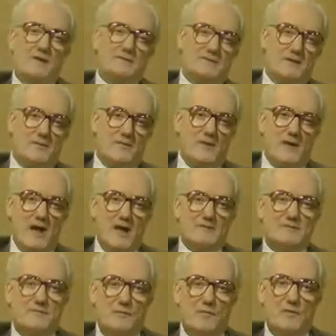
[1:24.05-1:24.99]
Until the
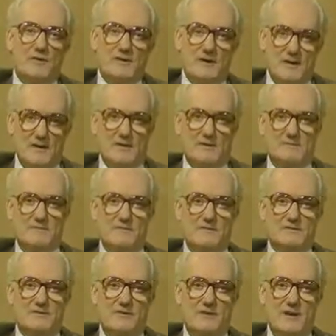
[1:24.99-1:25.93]
last 4 years
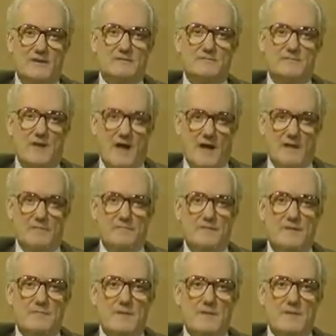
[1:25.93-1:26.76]
of his creative life,